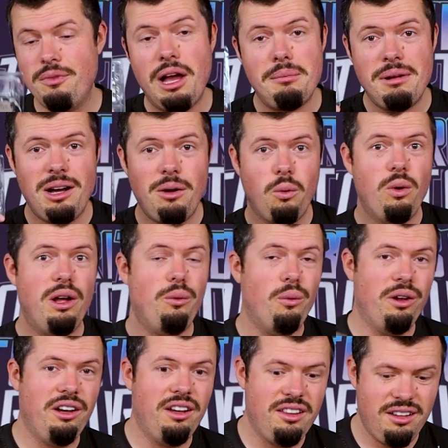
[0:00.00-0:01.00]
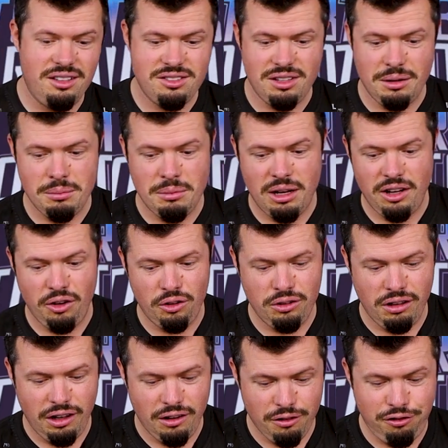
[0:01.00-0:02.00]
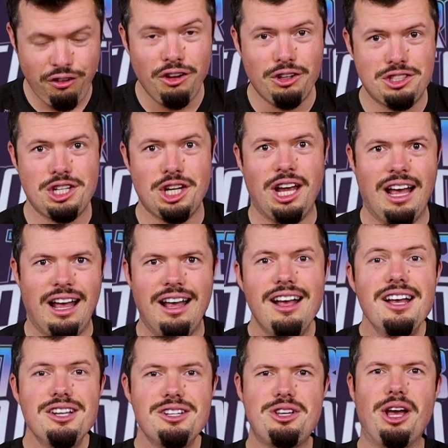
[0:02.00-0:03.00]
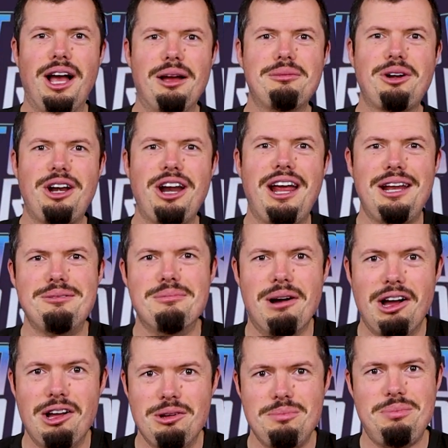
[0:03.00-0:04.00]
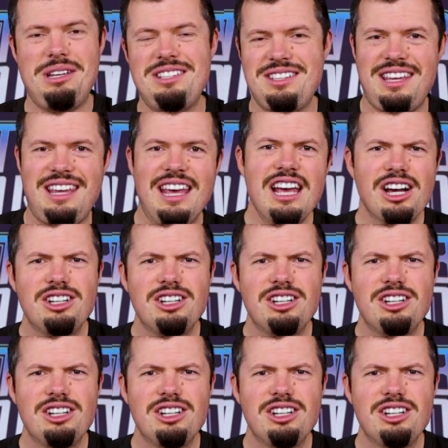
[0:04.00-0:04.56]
I might want one of these in my own near future to upgrade my own PC,